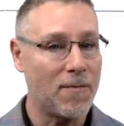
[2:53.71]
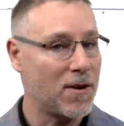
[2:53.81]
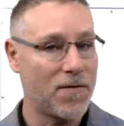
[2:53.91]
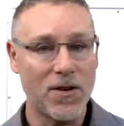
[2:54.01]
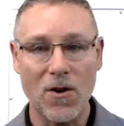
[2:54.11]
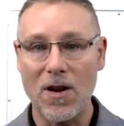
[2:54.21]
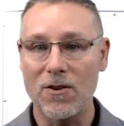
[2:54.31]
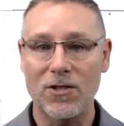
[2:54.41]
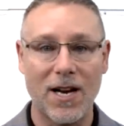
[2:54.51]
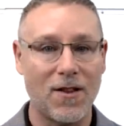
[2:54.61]
And if you don't
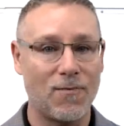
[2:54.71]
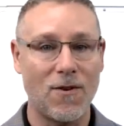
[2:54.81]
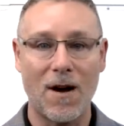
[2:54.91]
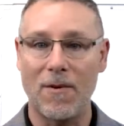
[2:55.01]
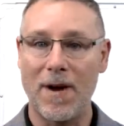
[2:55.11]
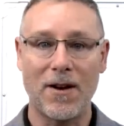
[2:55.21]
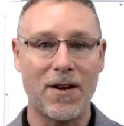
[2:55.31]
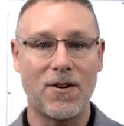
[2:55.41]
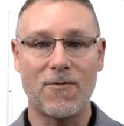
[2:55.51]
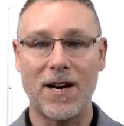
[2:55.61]
understand the problem, how
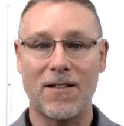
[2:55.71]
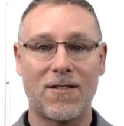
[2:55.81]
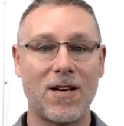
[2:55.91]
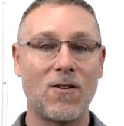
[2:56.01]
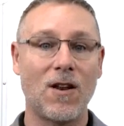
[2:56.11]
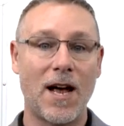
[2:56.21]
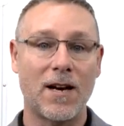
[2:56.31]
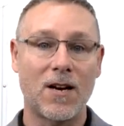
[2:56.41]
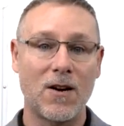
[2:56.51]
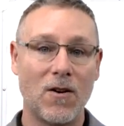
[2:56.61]
can you write a single line
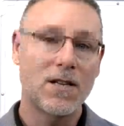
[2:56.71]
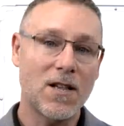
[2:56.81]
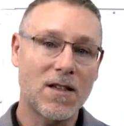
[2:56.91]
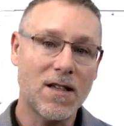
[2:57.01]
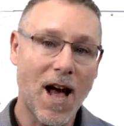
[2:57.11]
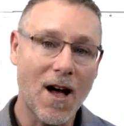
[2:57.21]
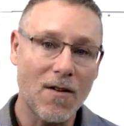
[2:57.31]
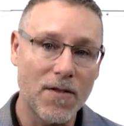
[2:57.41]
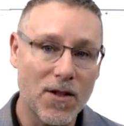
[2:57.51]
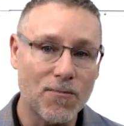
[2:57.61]
of code to
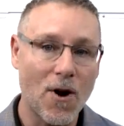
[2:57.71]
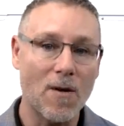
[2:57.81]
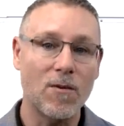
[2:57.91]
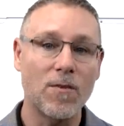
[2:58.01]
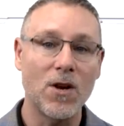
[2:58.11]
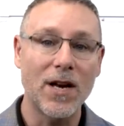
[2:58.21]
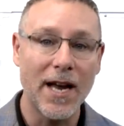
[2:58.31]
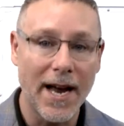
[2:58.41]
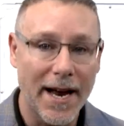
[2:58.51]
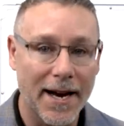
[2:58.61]
solve this problem? You
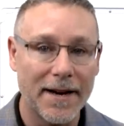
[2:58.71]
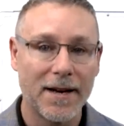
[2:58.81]
can't.